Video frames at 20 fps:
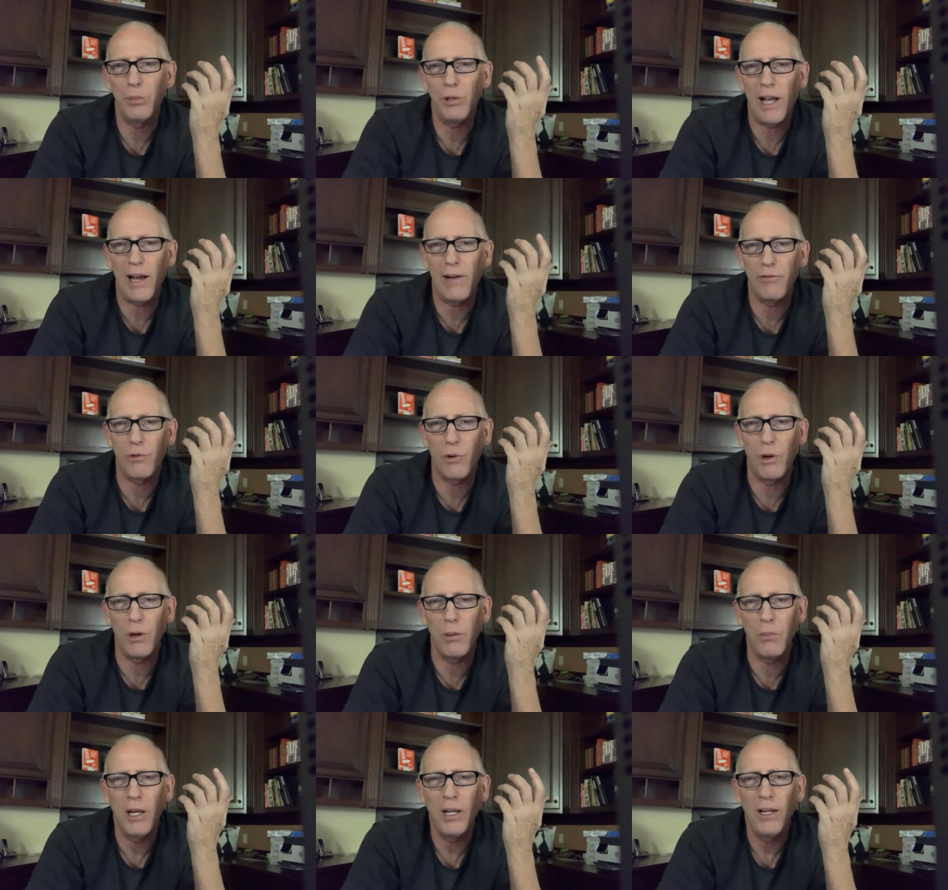
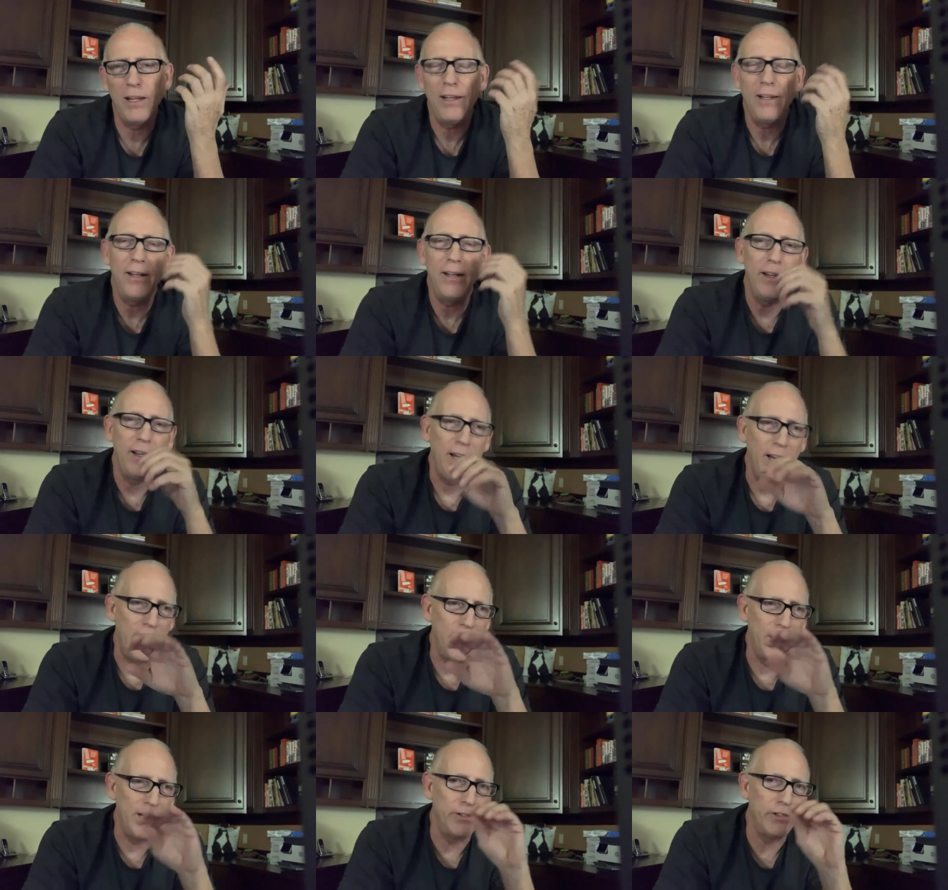platform.
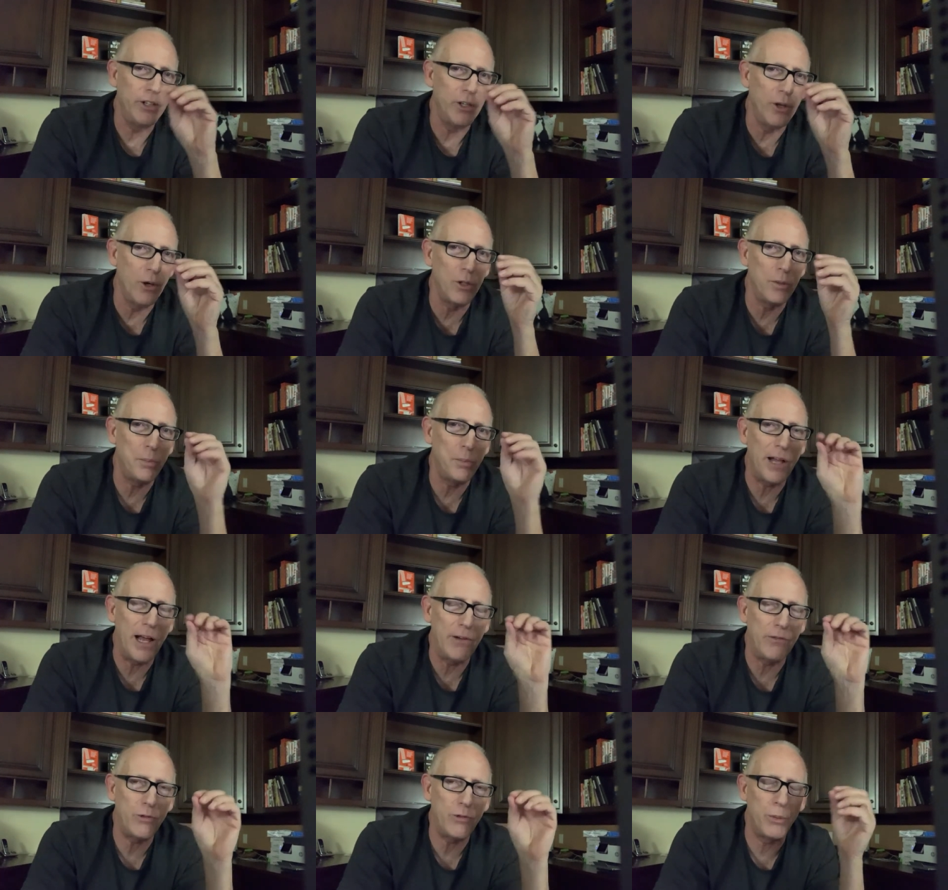And even though the
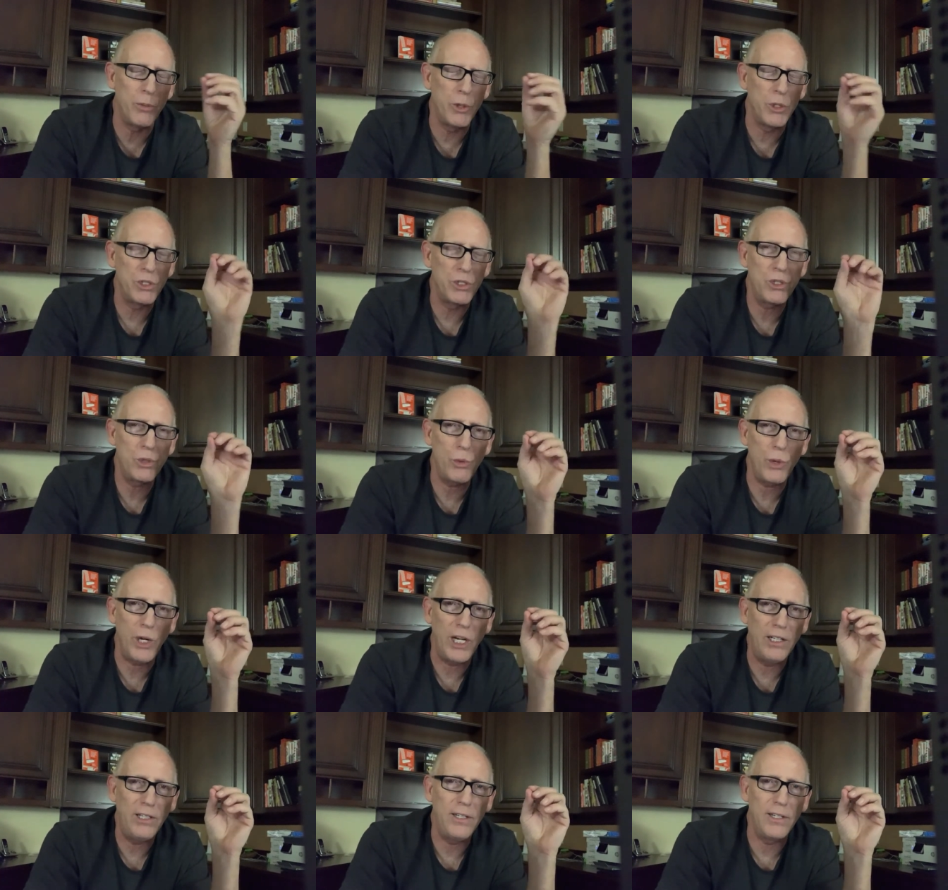platform was
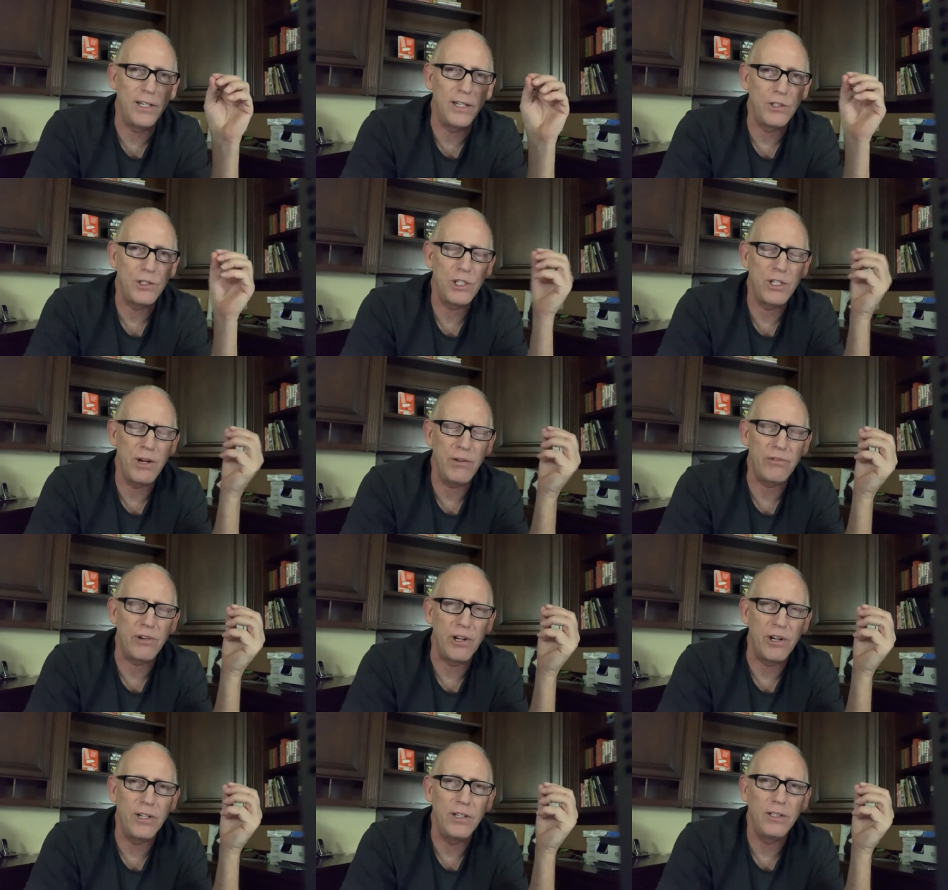tweaked and it's
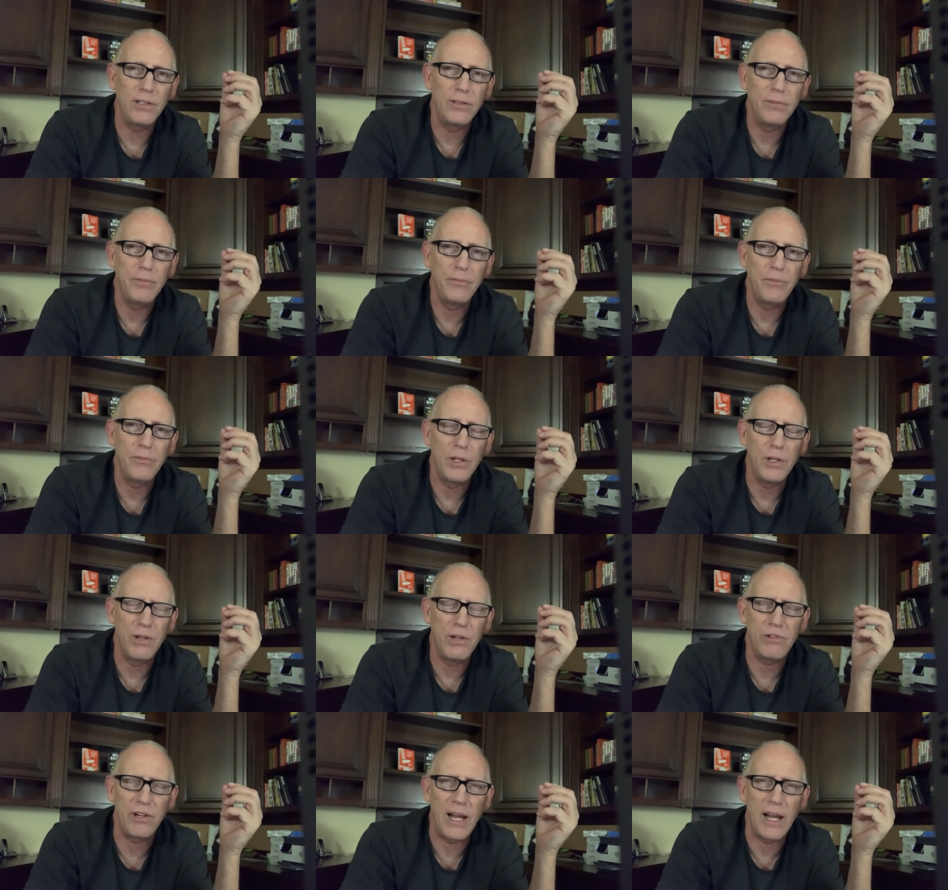different,
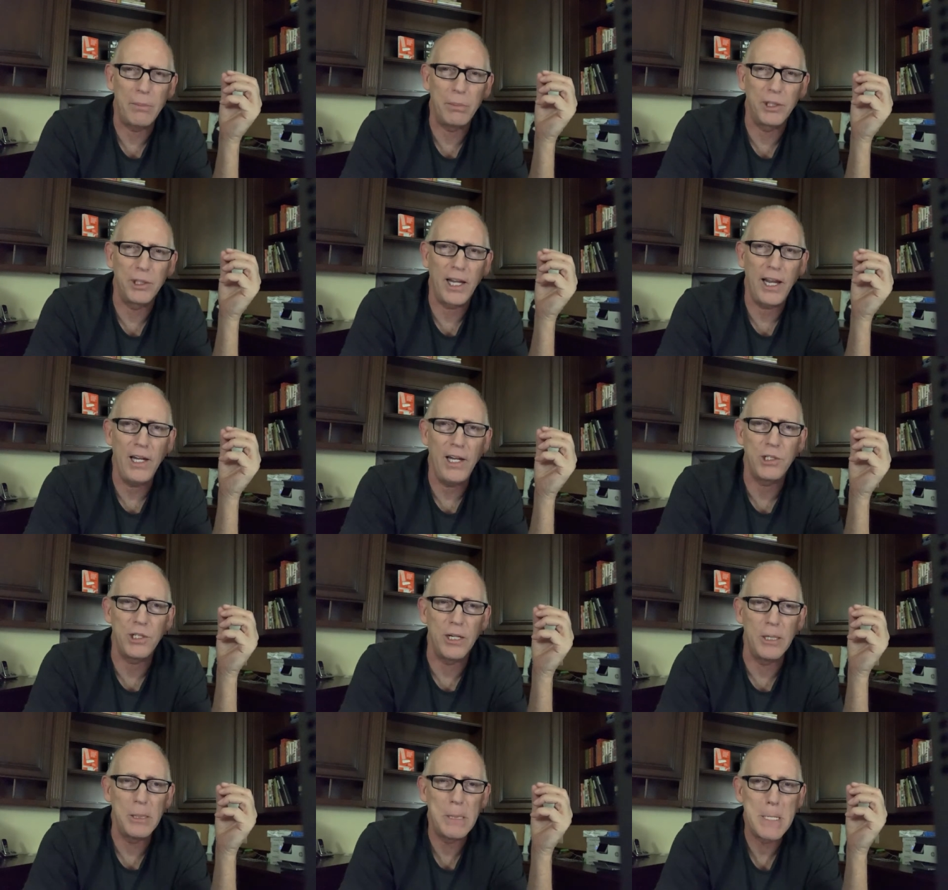different
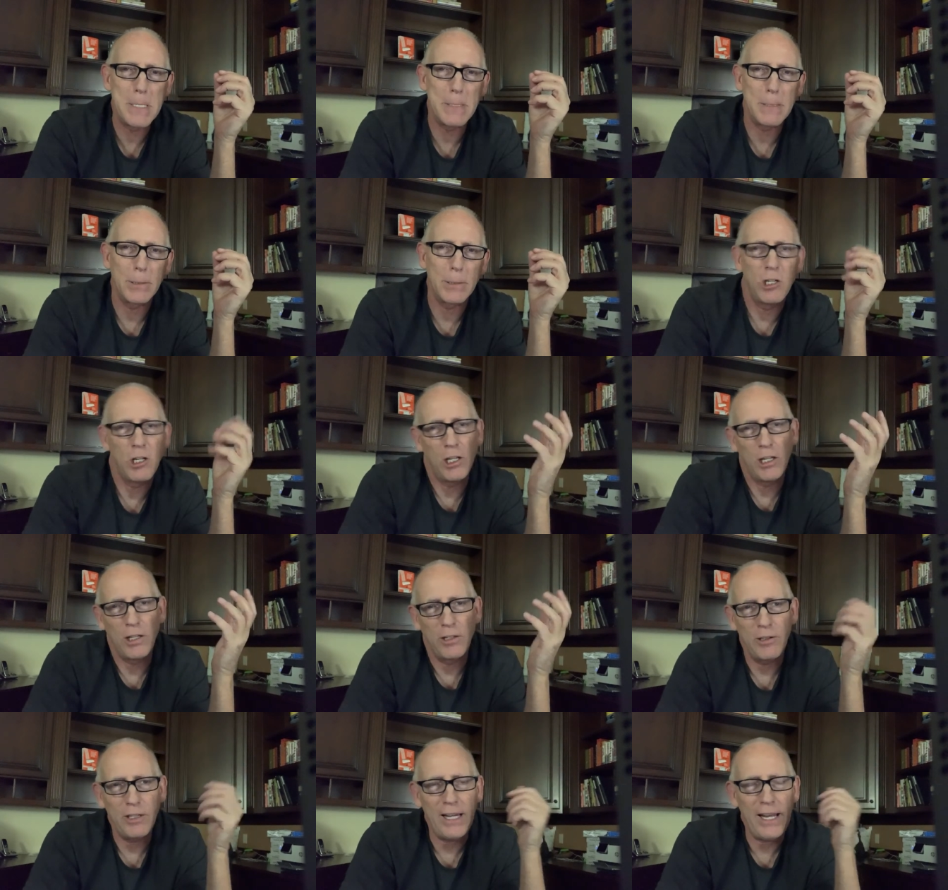application,
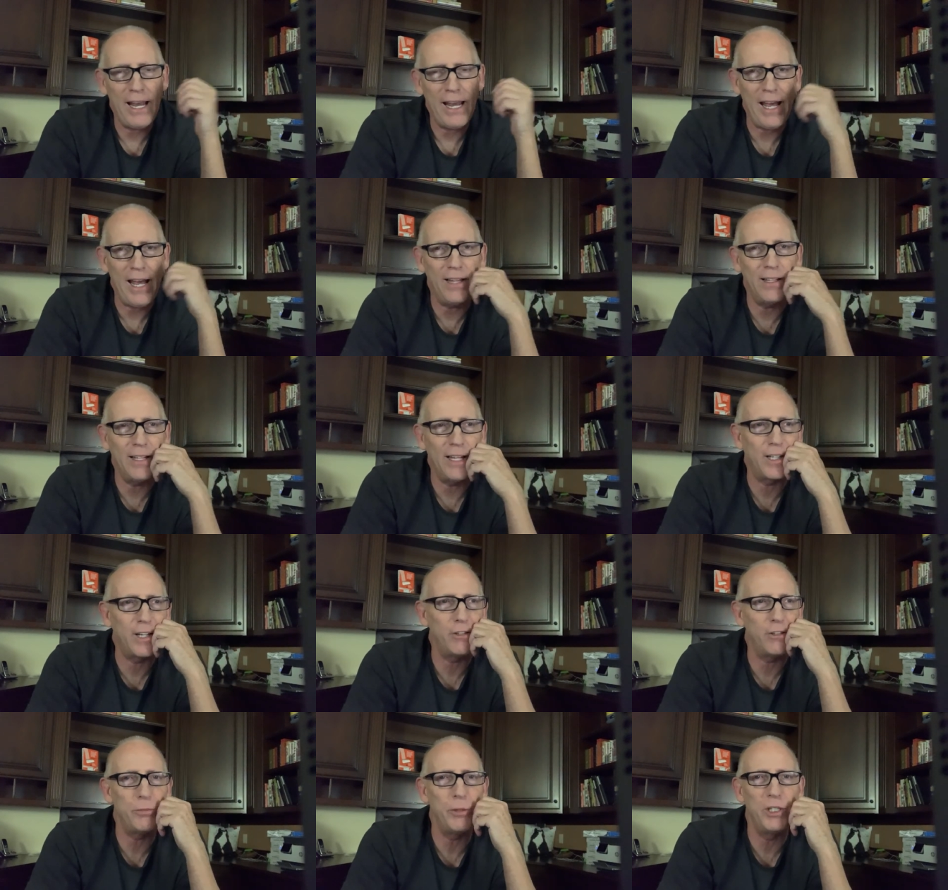yeah, that
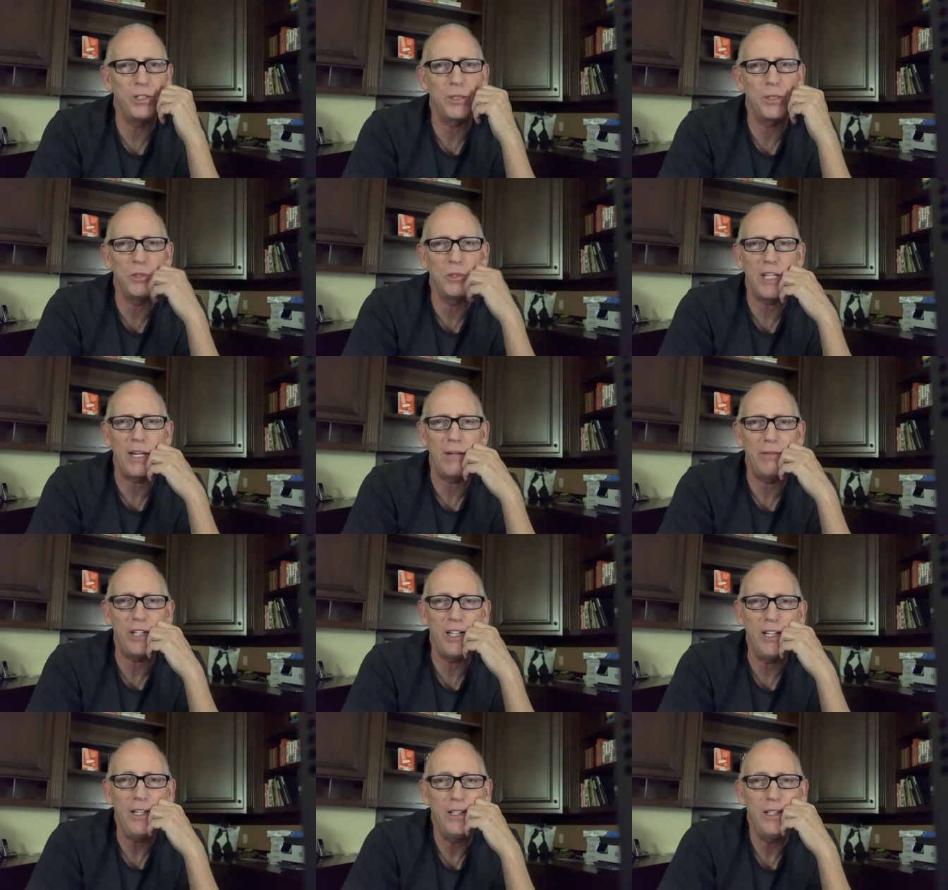gives me some
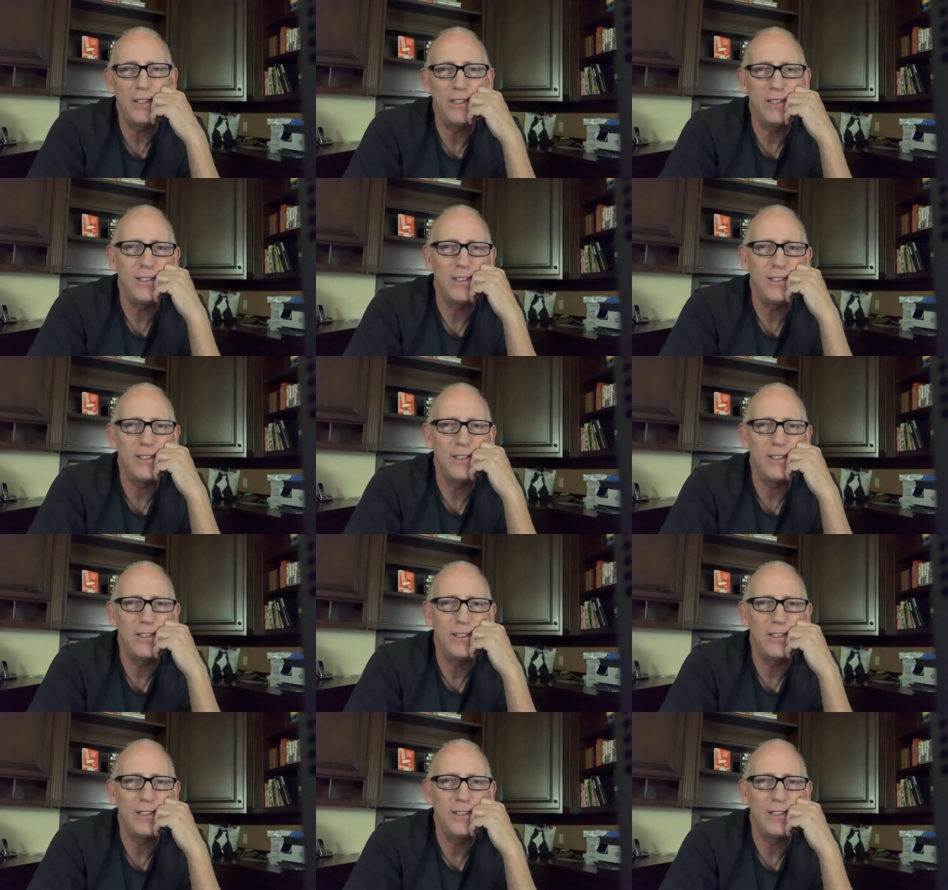safety.